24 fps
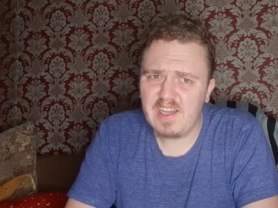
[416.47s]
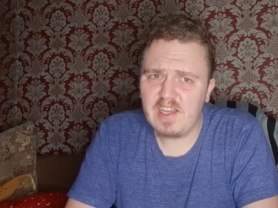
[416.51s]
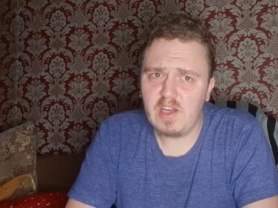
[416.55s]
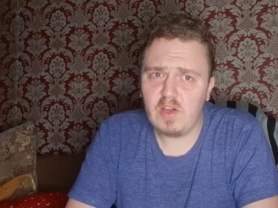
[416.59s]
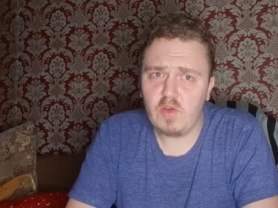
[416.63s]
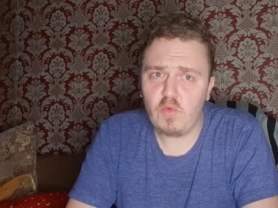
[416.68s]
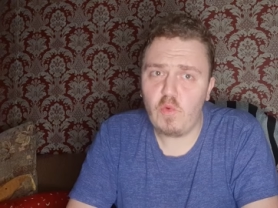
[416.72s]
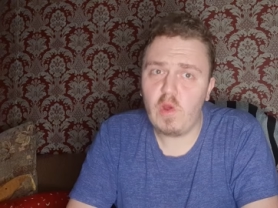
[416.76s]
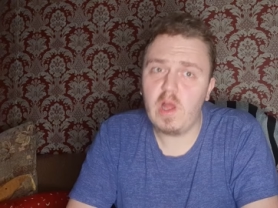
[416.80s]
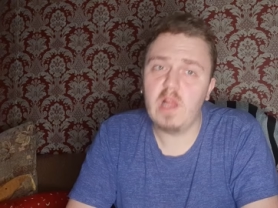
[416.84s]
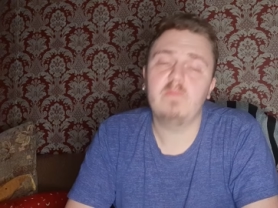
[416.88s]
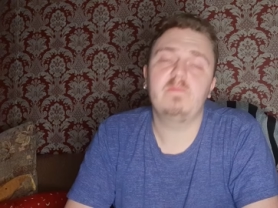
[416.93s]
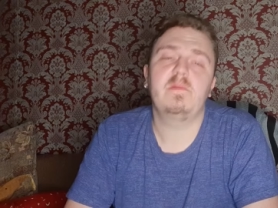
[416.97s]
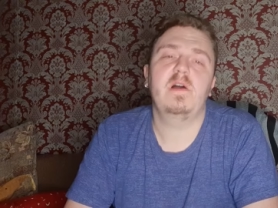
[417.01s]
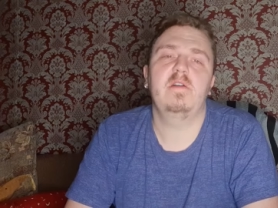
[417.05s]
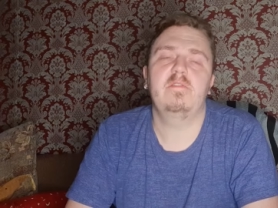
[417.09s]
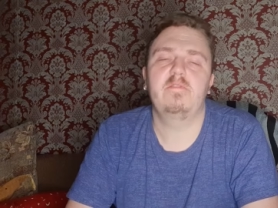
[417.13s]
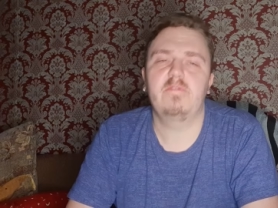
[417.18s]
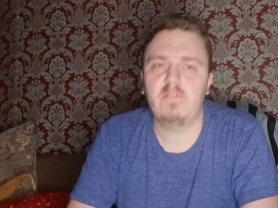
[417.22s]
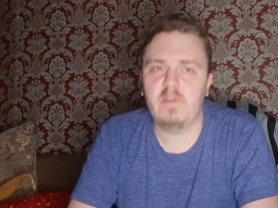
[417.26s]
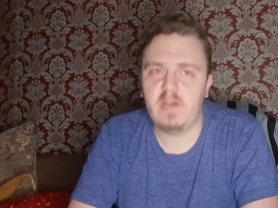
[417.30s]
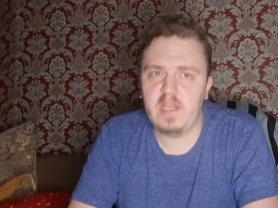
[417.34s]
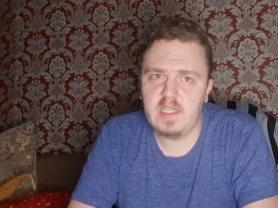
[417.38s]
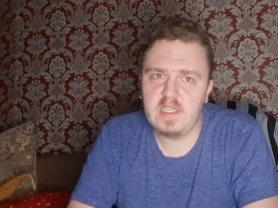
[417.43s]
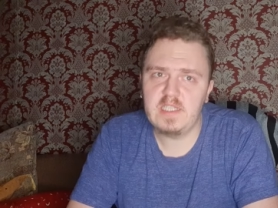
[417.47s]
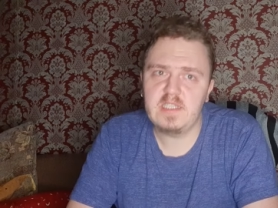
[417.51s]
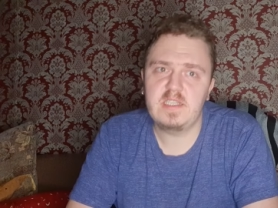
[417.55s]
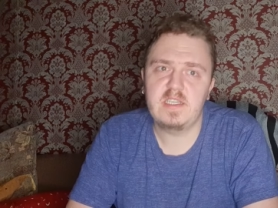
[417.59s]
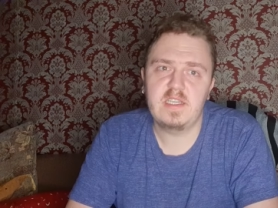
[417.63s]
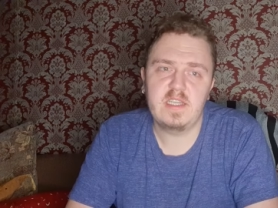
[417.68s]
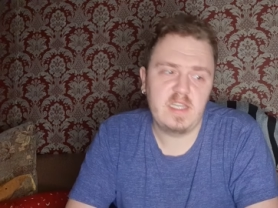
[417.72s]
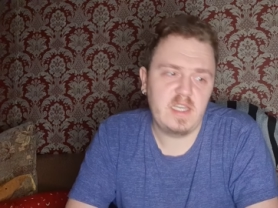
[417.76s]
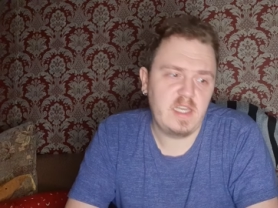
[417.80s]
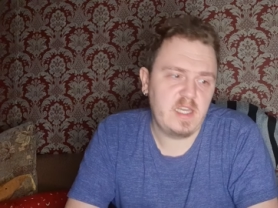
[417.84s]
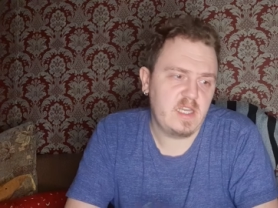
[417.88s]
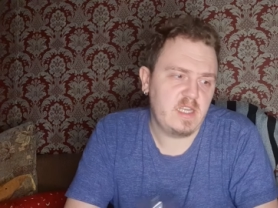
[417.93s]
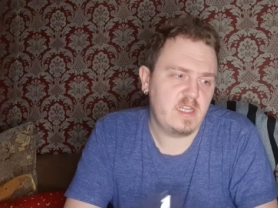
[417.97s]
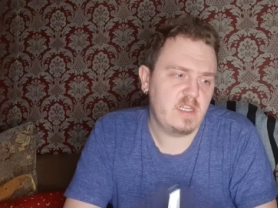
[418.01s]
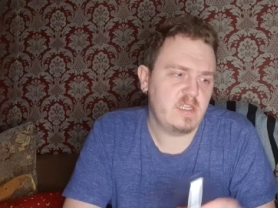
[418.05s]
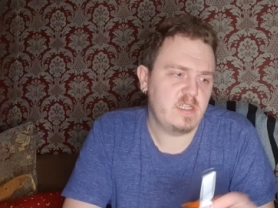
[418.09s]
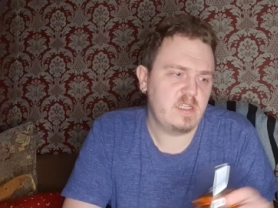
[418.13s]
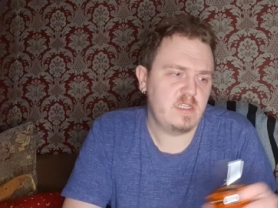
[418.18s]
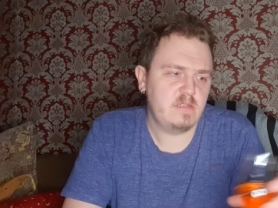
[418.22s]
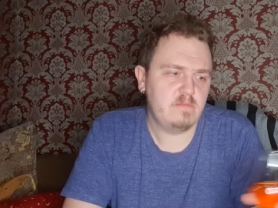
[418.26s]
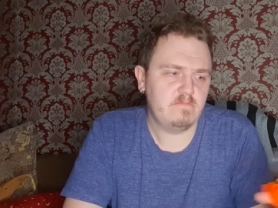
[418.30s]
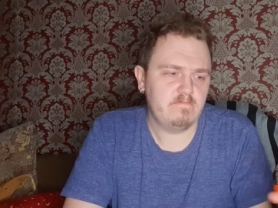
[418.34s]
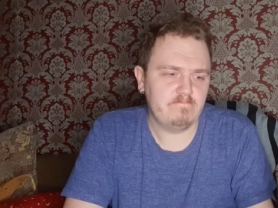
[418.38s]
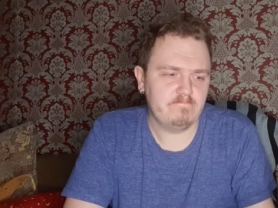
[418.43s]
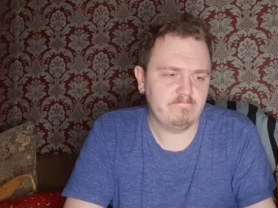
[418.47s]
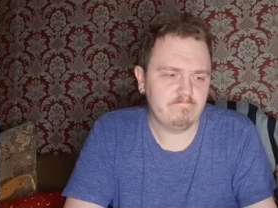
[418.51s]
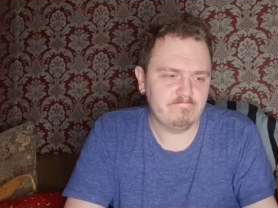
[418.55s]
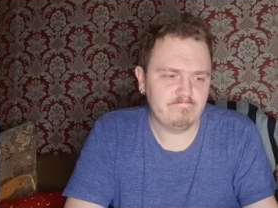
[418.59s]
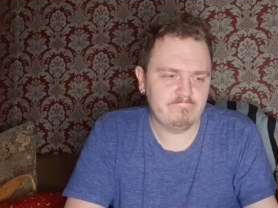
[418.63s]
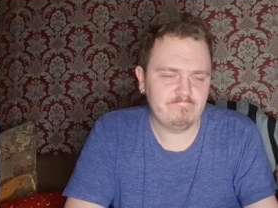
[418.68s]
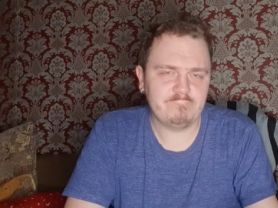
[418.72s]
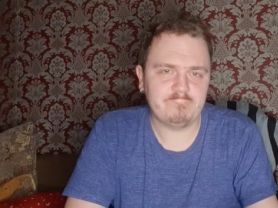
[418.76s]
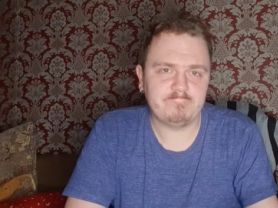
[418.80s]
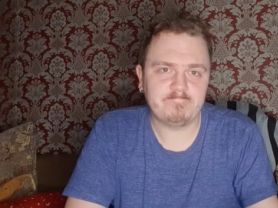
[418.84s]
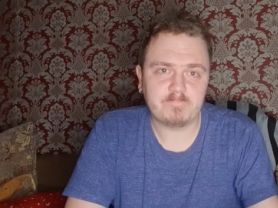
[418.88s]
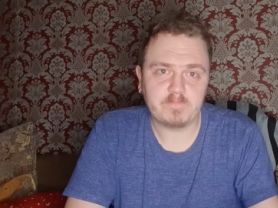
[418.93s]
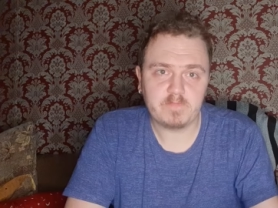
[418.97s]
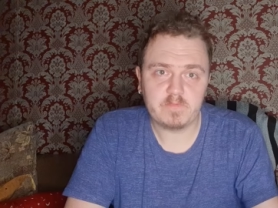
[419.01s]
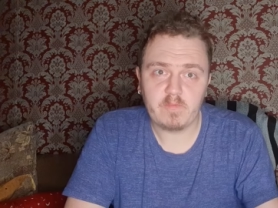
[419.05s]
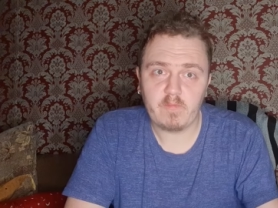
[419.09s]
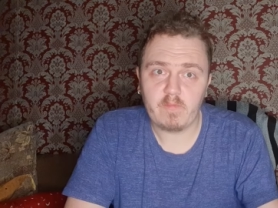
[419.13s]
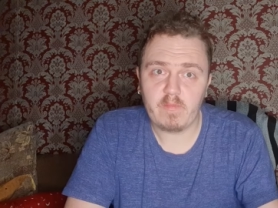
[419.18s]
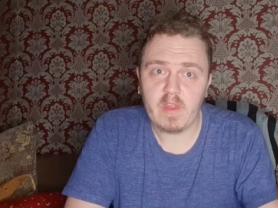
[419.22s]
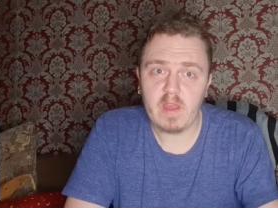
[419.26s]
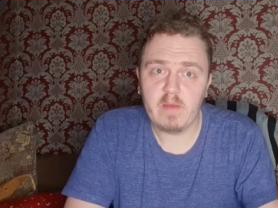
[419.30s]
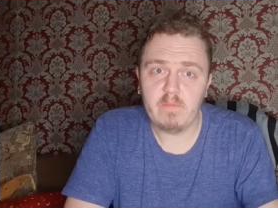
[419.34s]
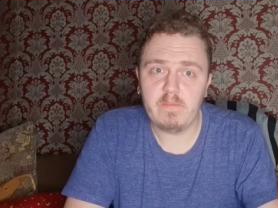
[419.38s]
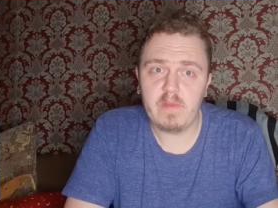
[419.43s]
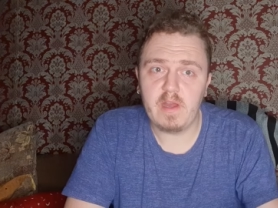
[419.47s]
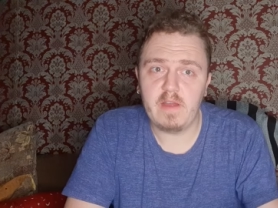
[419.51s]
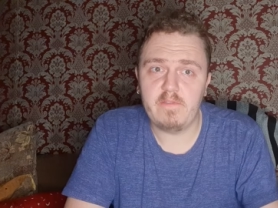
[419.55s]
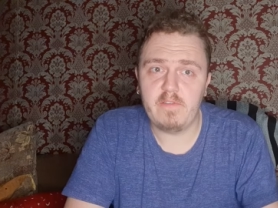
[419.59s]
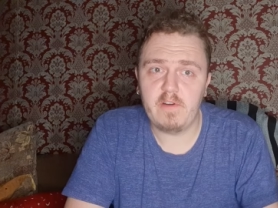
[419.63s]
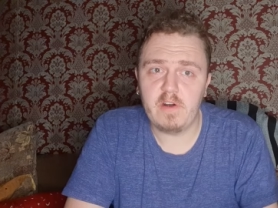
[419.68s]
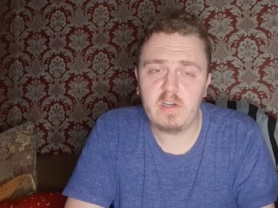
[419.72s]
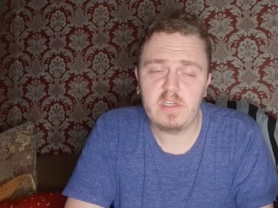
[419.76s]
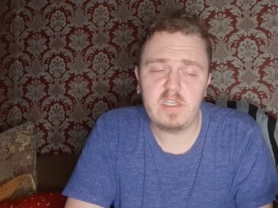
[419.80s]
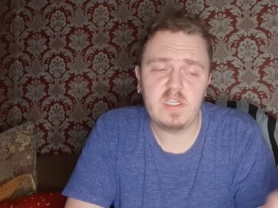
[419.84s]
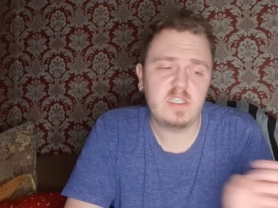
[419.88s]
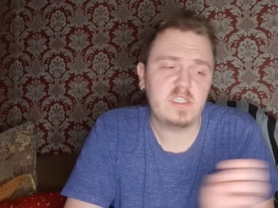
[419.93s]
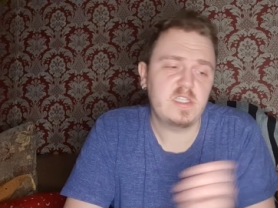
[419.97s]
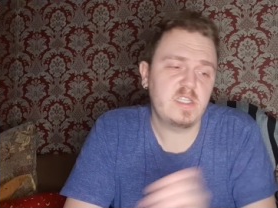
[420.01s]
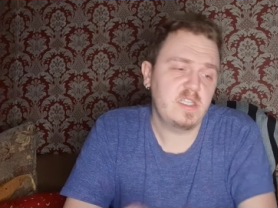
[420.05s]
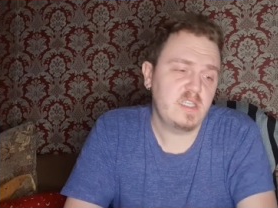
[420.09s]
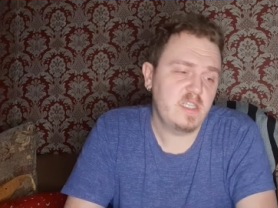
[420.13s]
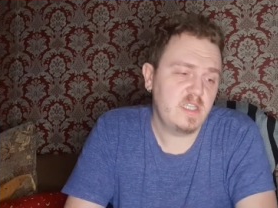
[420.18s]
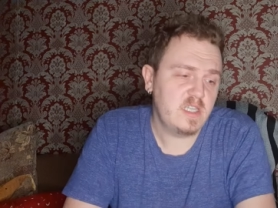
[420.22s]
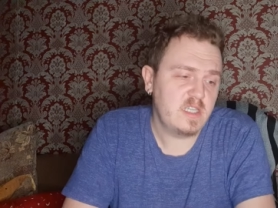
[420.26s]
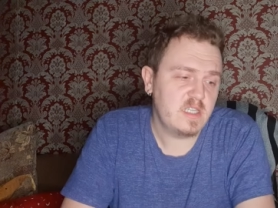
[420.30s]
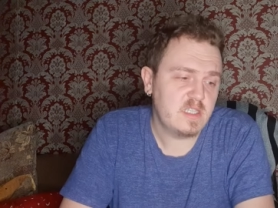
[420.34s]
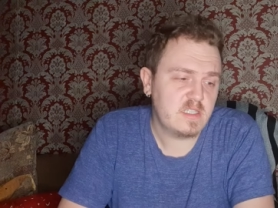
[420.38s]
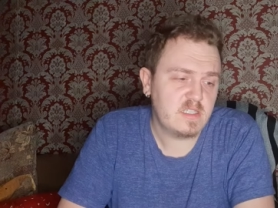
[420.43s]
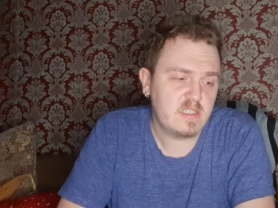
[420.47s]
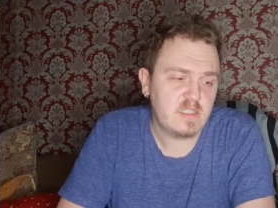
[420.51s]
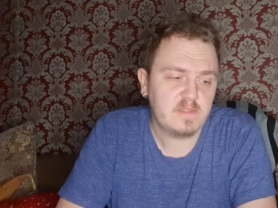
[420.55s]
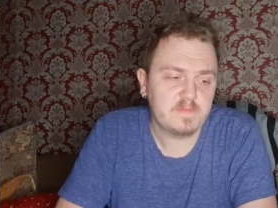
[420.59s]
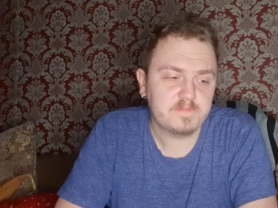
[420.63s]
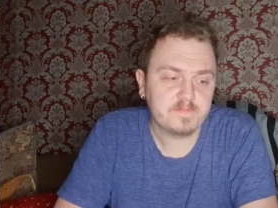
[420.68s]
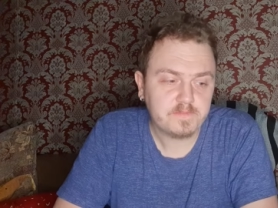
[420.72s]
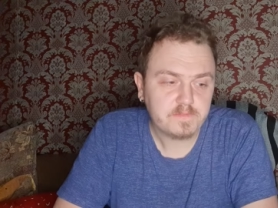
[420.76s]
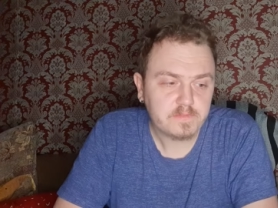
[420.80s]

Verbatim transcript: Well, my friends, and my verdict is uh,